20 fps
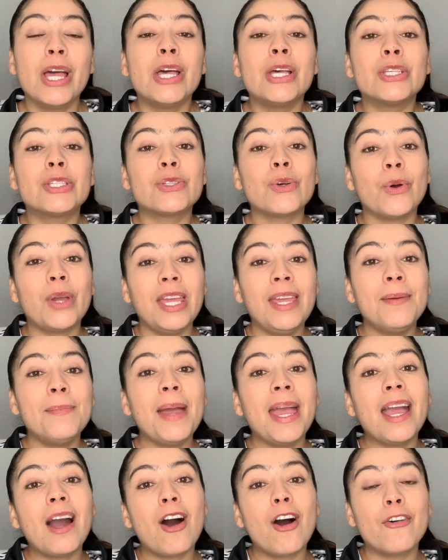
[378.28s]
So
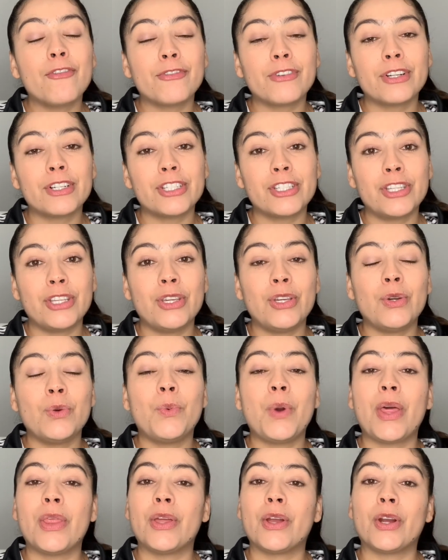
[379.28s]
eBay offers you
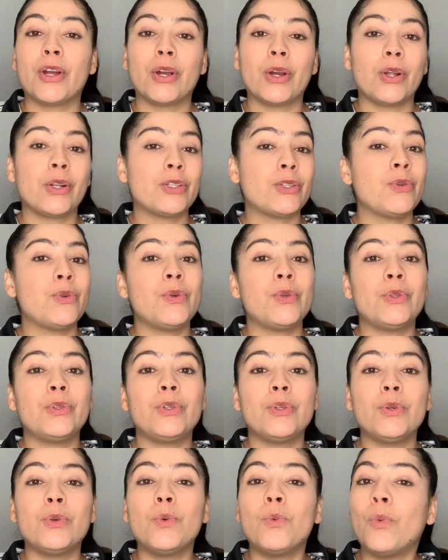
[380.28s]
whether to
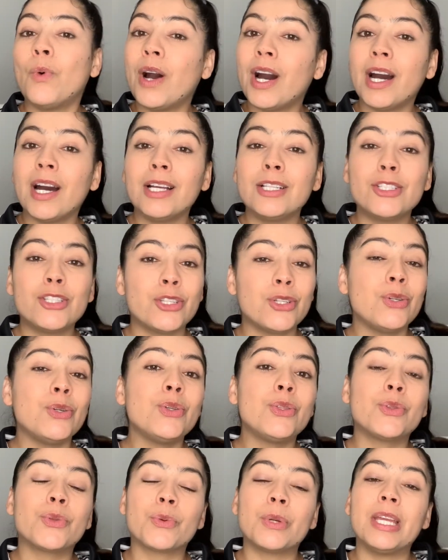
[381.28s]
do 1, 2,
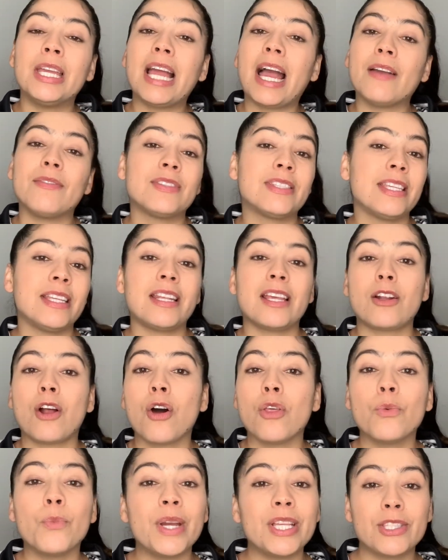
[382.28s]
3, I've seen it all
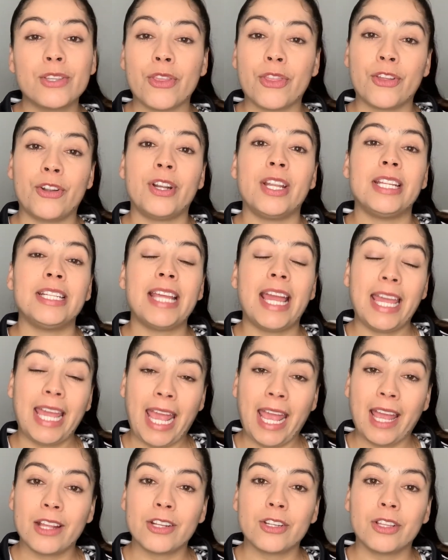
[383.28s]
the way to 30-day
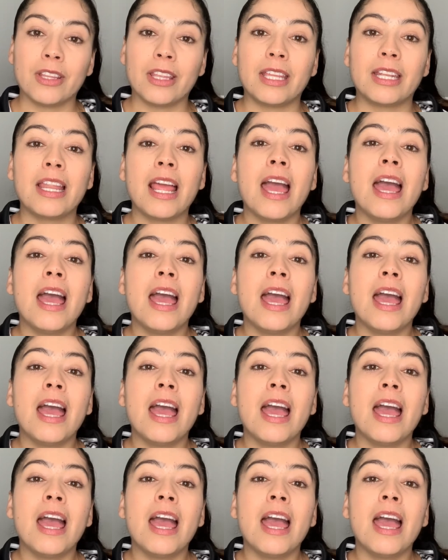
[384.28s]
handling.